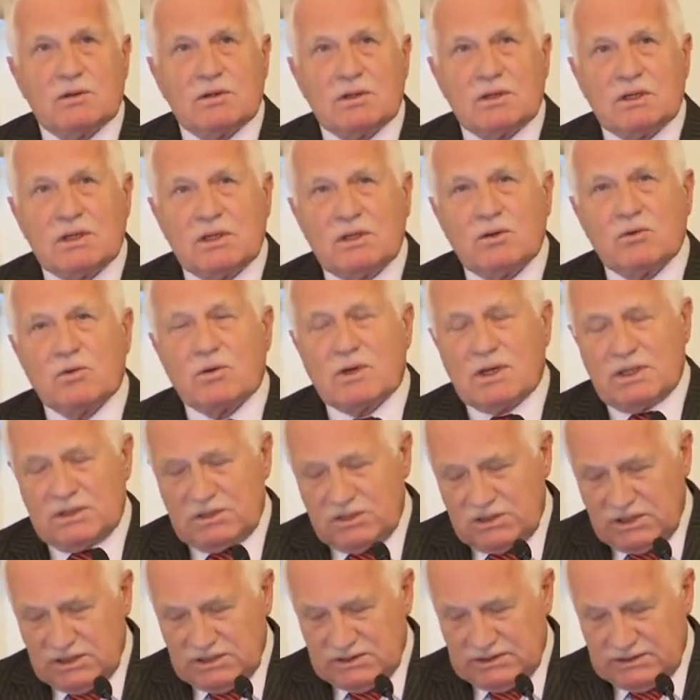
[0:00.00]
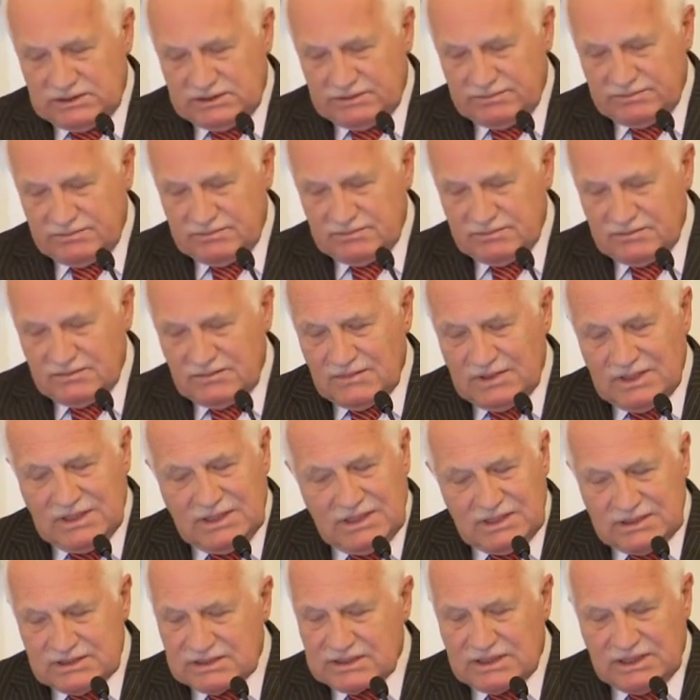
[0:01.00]
EU countries.
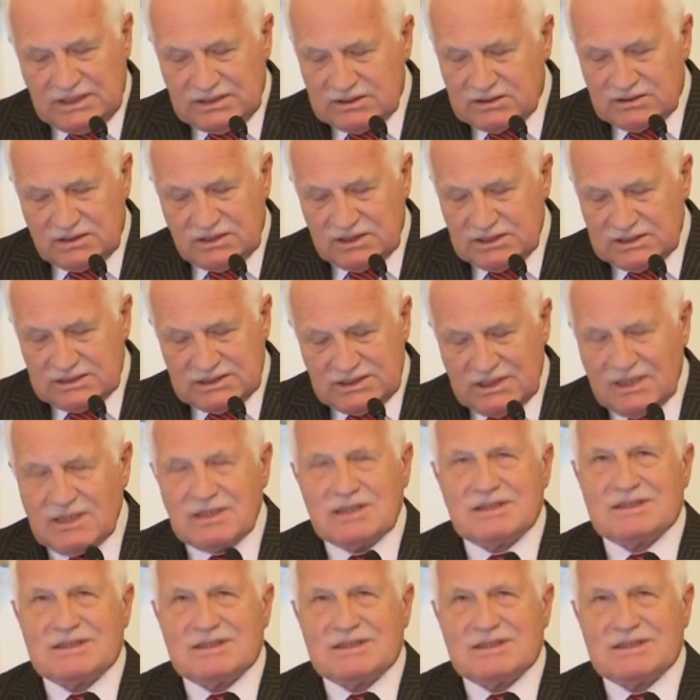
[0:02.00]
These countries